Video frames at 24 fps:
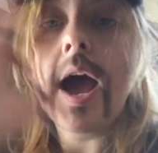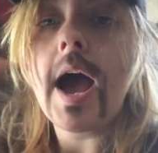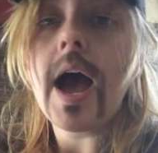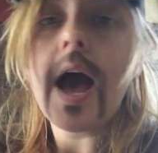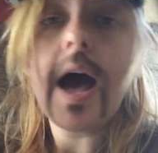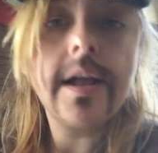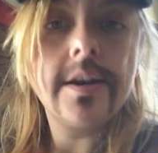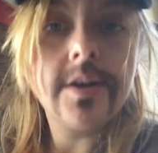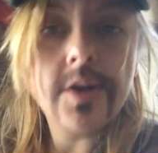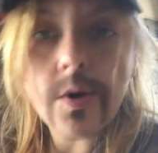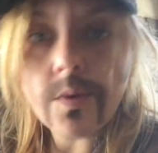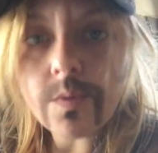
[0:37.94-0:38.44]

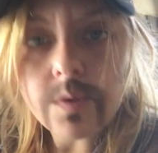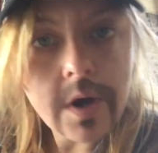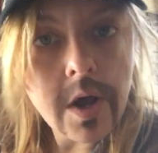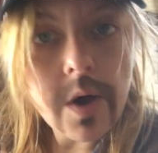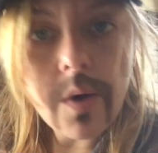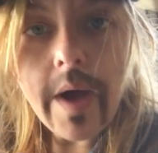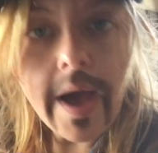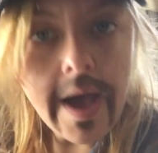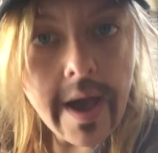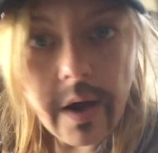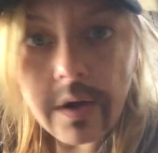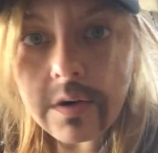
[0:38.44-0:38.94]
I don't
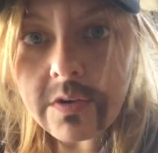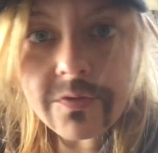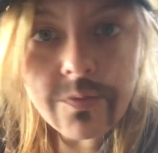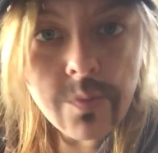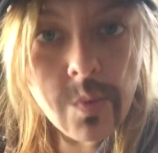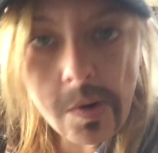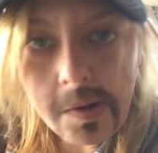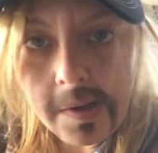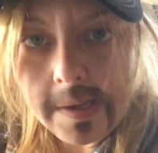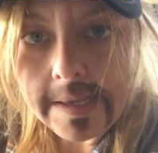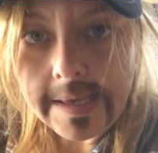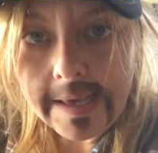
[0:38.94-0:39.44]
know out of
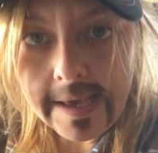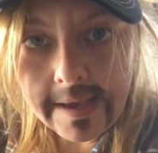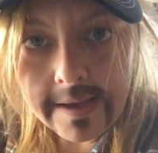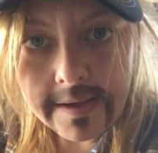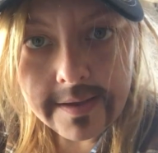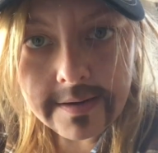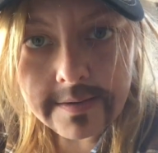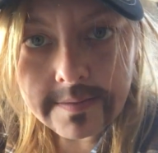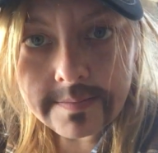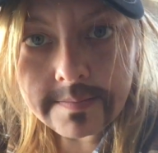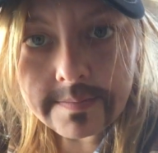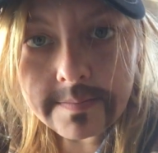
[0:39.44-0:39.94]
what
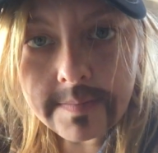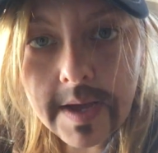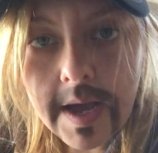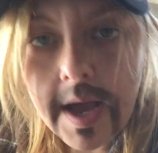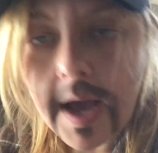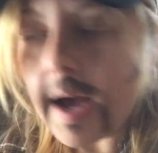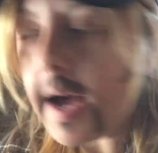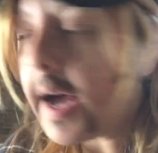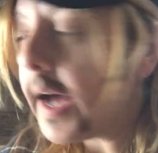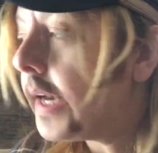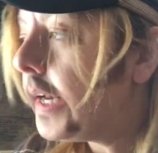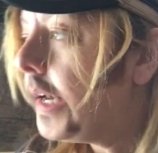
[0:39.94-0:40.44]
yet.
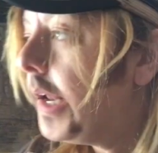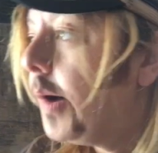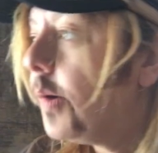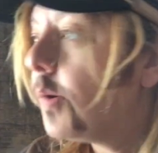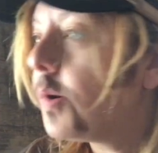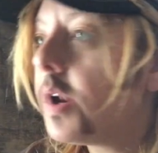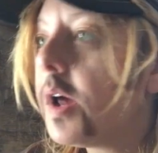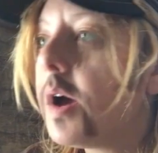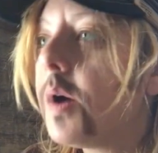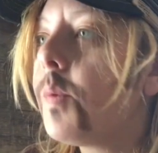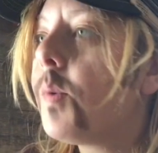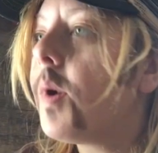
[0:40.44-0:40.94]
I
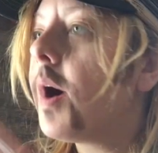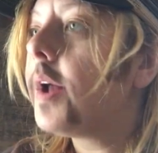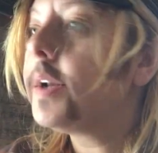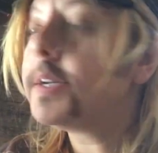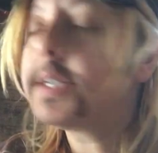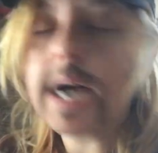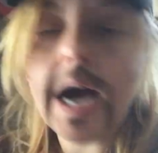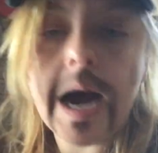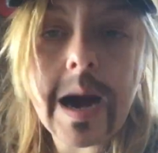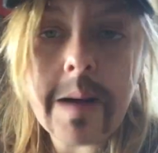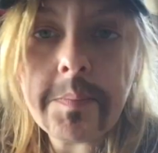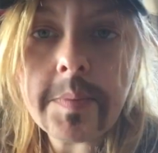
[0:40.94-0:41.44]
don't know what
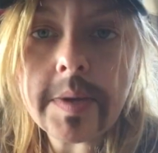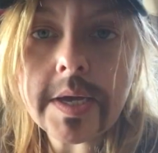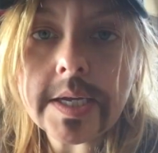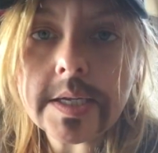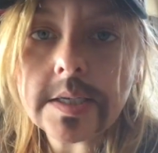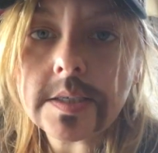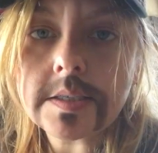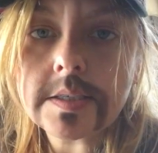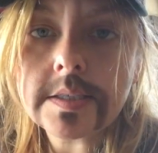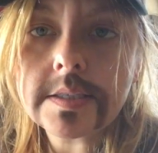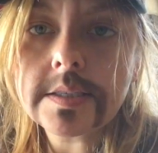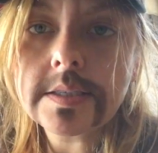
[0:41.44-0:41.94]

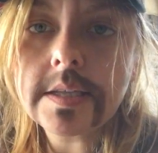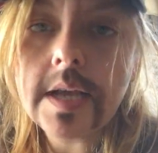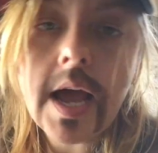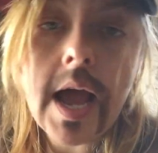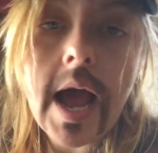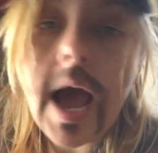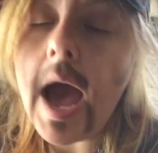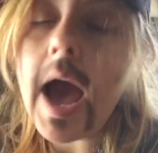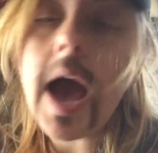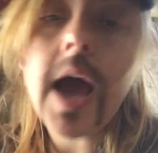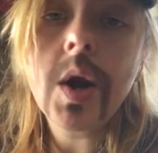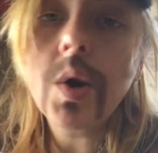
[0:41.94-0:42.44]
toppings.
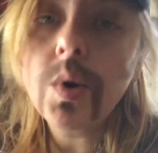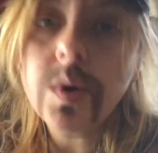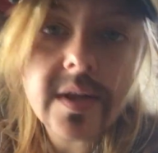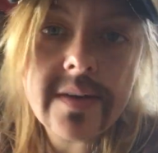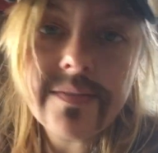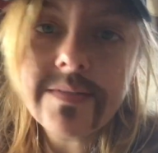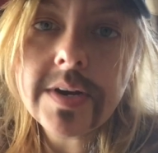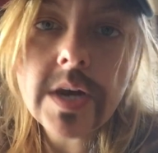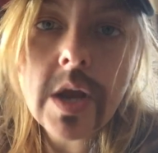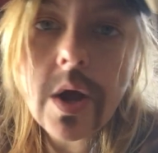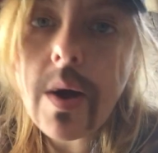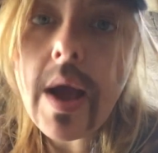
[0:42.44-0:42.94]
I don't
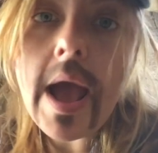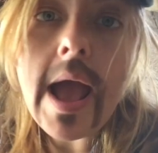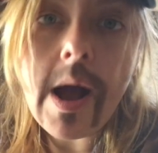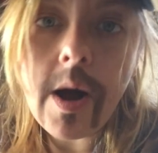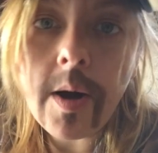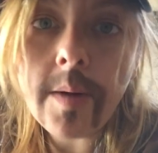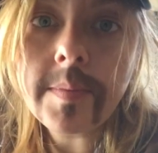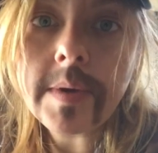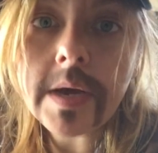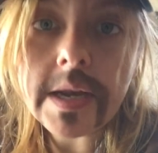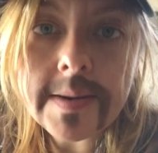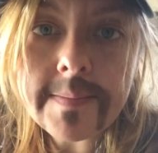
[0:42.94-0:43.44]
even know
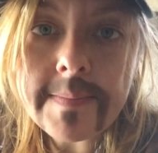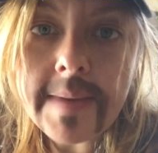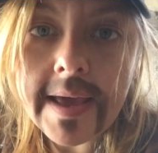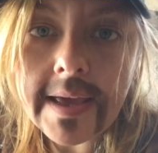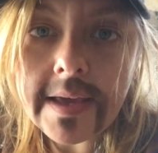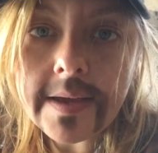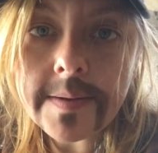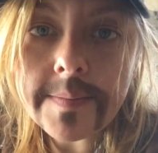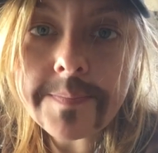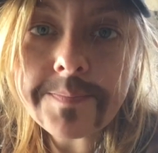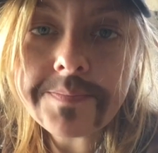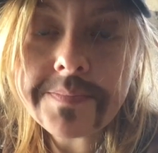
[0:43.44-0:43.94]
how I'm gonna
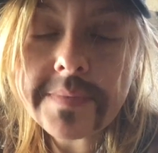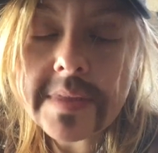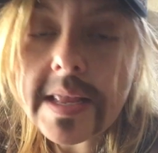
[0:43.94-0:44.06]
make them.